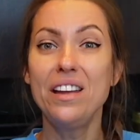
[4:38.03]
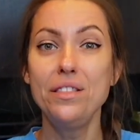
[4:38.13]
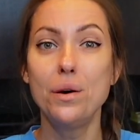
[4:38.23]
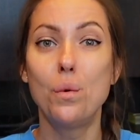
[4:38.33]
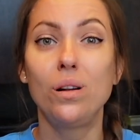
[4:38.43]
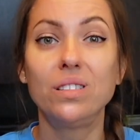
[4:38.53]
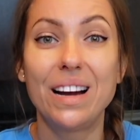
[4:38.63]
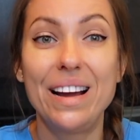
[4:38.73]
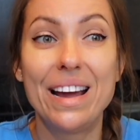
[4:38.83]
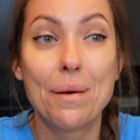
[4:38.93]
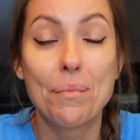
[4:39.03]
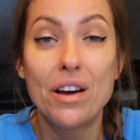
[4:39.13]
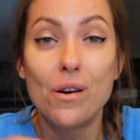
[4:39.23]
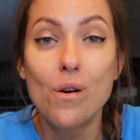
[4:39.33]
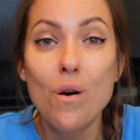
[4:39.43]
in the world I am, the
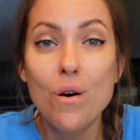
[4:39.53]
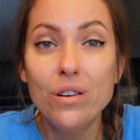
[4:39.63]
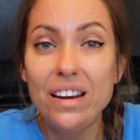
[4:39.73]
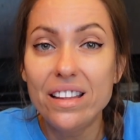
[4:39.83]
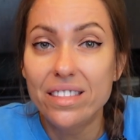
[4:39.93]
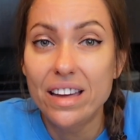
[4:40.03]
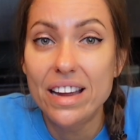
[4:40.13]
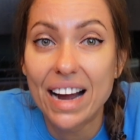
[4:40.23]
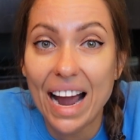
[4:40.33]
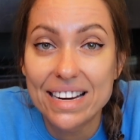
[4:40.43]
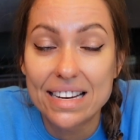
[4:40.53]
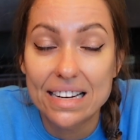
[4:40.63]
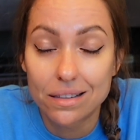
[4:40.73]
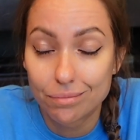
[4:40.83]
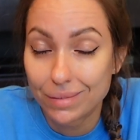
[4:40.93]
only thing I need
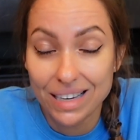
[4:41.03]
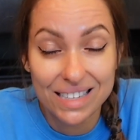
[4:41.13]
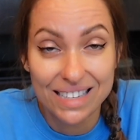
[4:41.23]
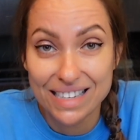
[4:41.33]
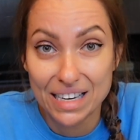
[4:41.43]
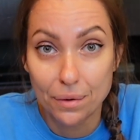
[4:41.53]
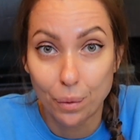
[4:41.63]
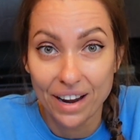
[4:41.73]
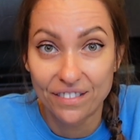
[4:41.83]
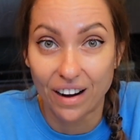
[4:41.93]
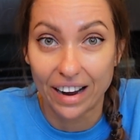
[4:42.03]
is a decent Wi-Fi.